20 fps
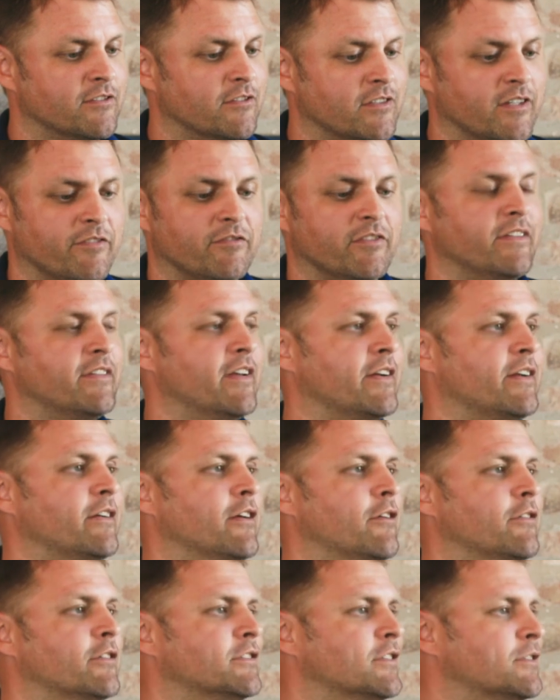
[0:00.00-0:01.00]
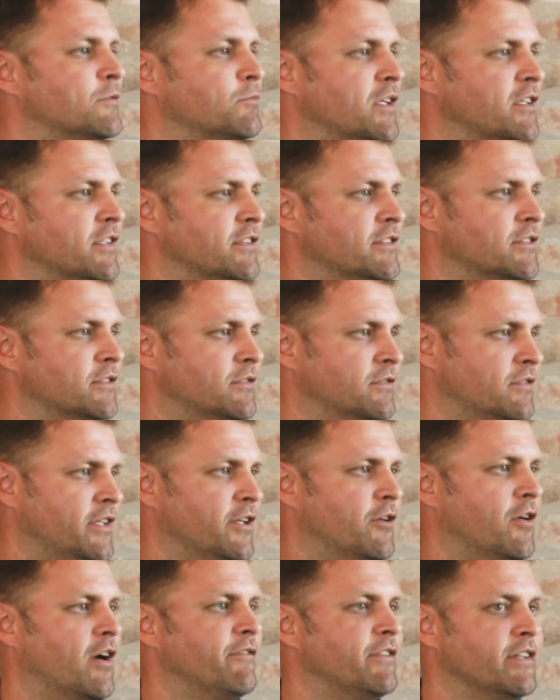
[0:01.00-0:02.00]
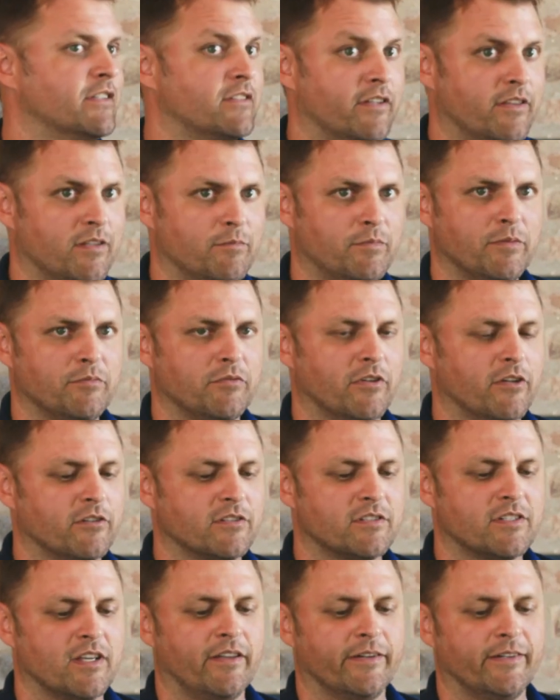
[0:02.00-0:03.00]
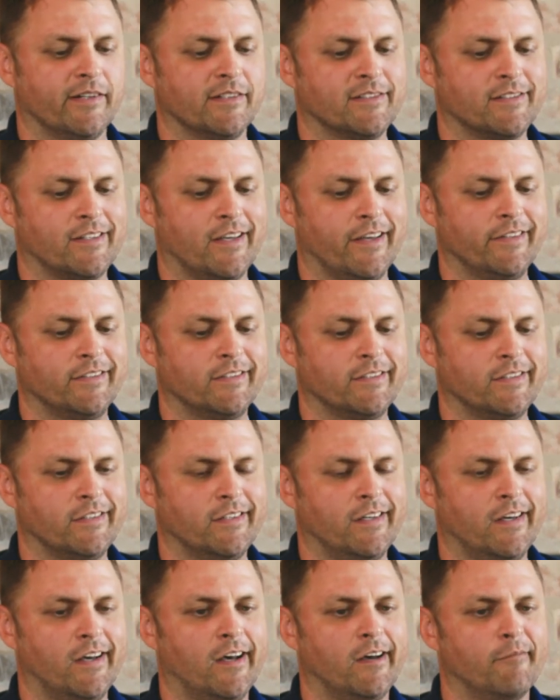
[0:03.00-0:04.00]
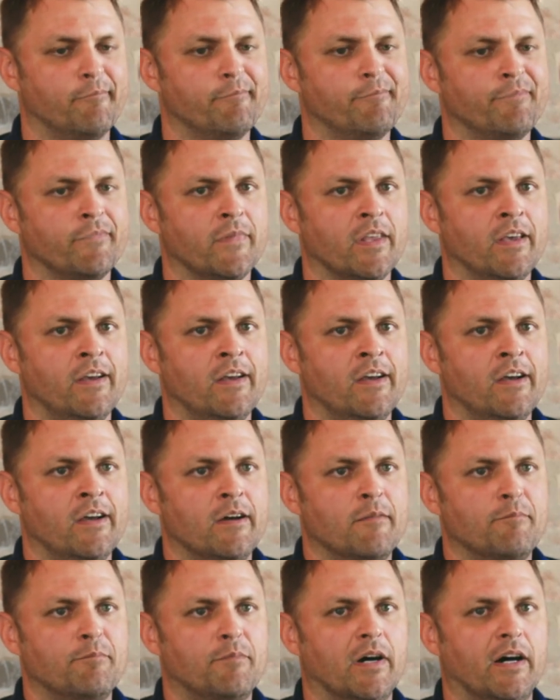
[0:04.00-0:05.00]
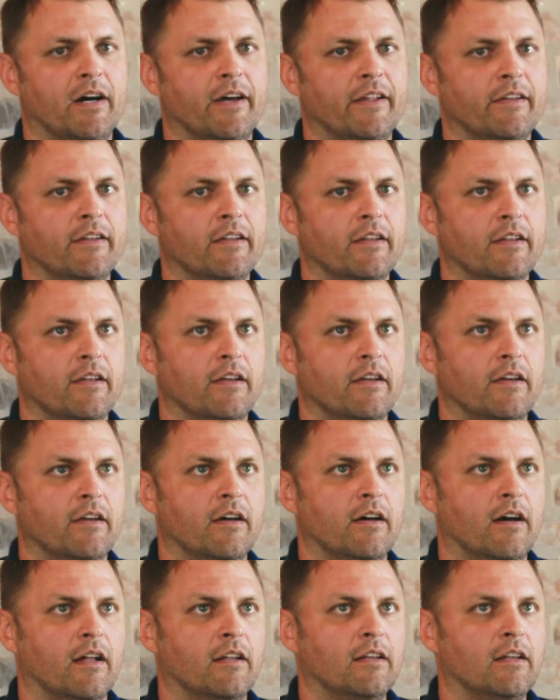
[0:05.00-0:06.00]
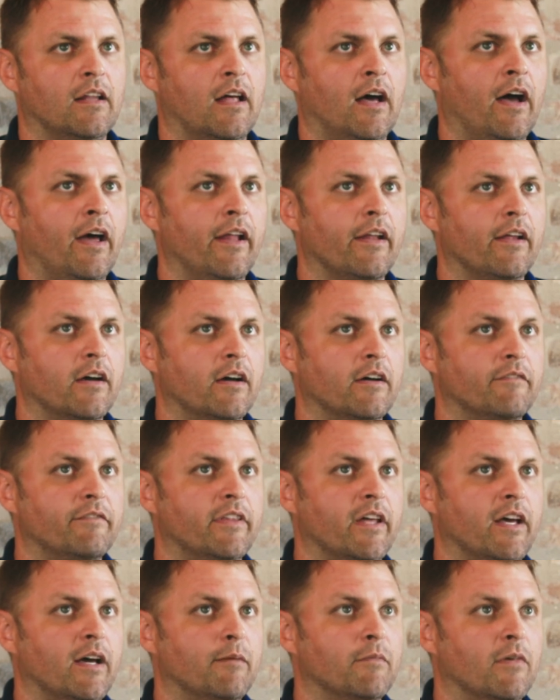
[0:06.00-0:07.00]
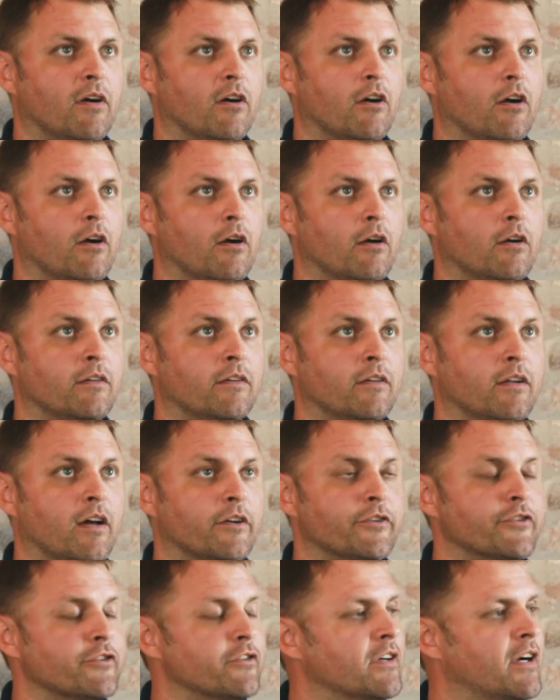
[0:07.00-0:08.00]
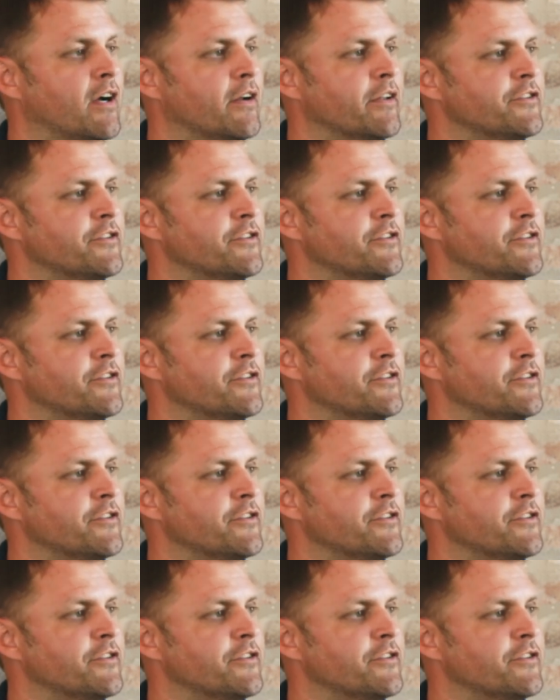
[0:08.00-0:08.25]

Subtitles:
are definitely taking notice, as well as obviously the people that are selling on sites. But a lot of them are not sure how to